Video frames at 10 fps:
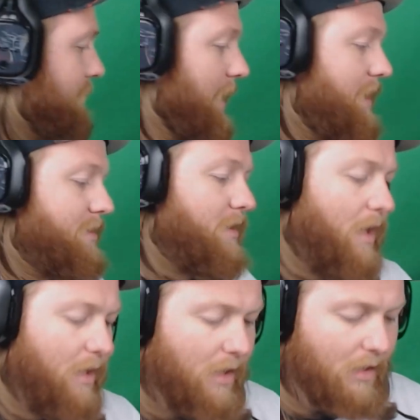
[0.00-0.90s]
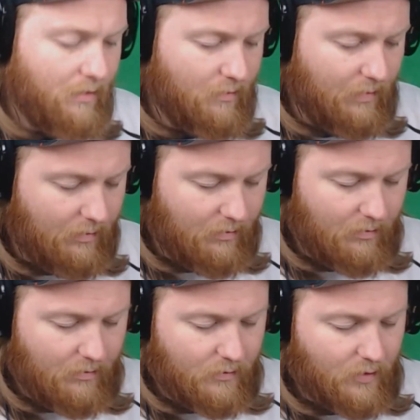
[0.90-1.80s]
didn't
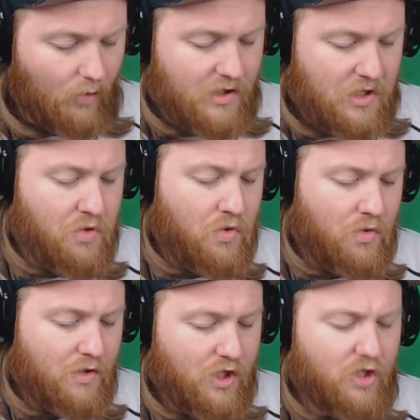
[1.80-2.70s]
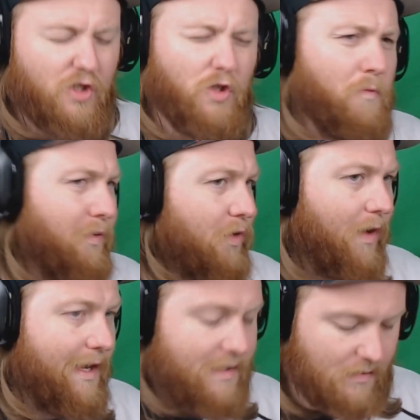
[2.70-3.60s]
go too super
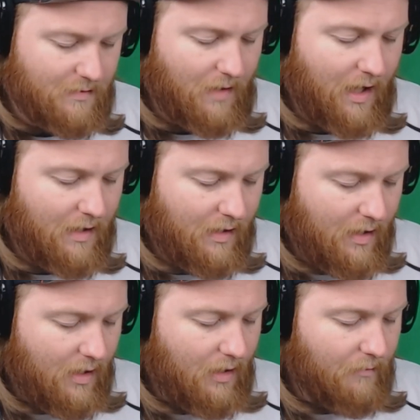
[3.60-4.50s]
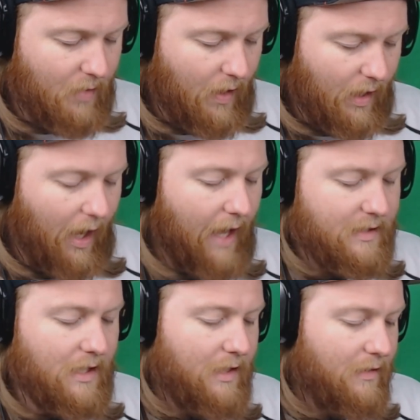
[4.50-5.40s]
crazy with mine, but I
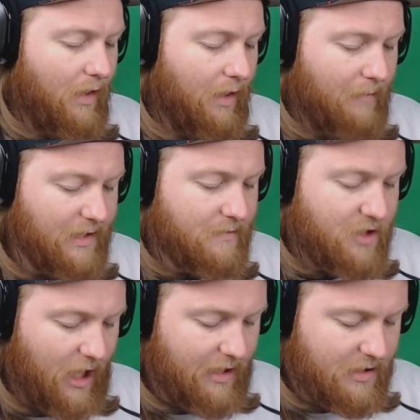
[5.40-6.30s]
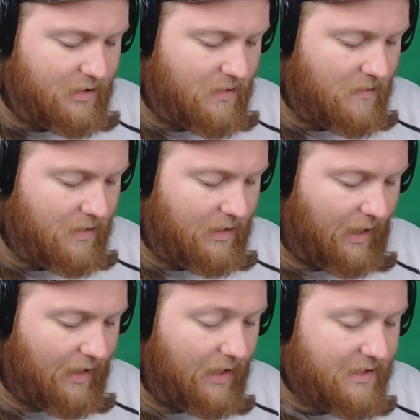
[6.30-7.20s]
did make some changes to it, and
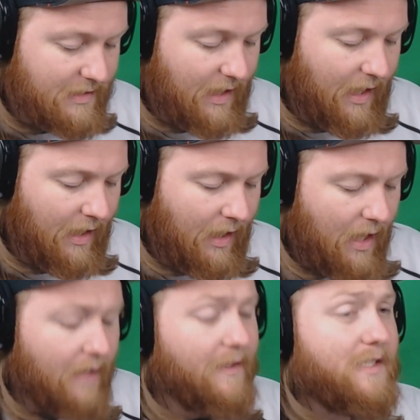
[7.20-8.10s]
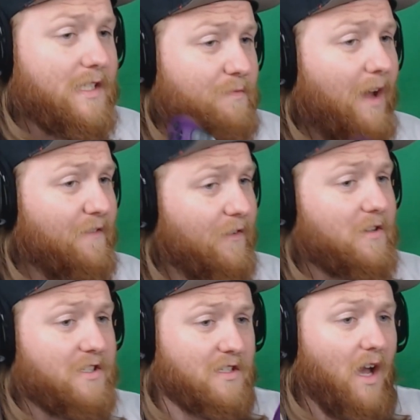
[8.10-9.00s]
I gotta say, this is my
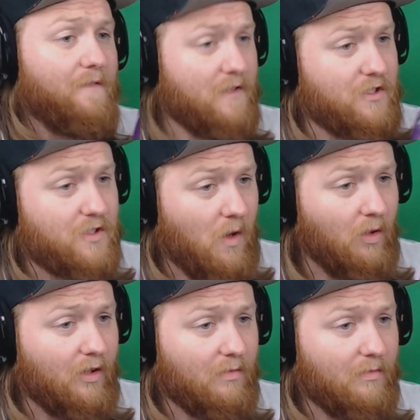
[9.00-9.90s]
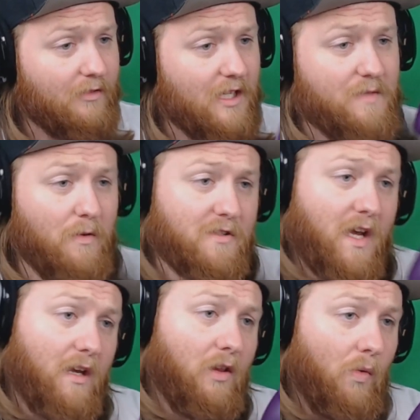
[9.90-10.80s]
first Scuf controller, this
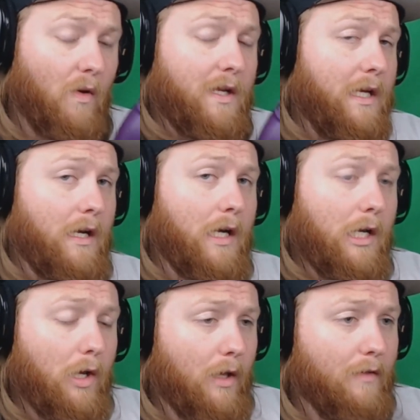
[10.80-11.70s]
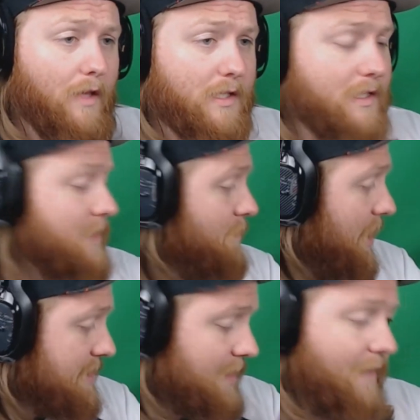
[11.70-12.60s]
particular one here. This is
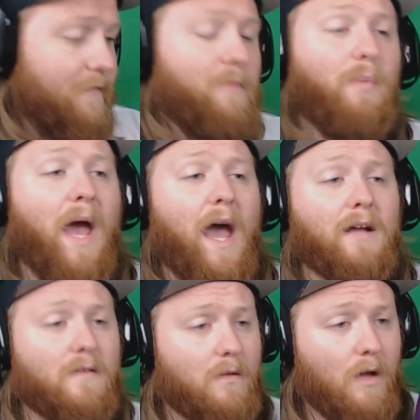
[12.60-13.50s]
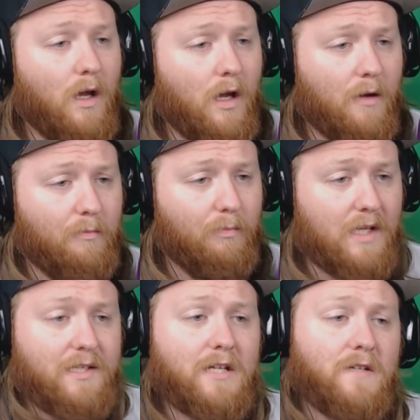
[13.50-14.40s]
my Scuf Impact
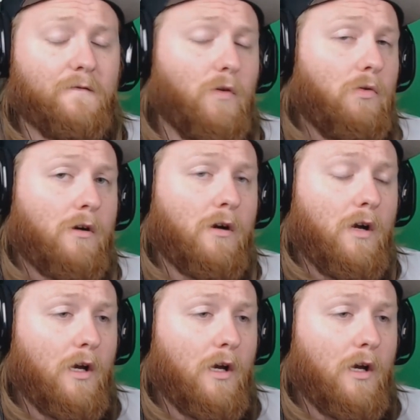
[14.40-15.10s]
PlayStation 4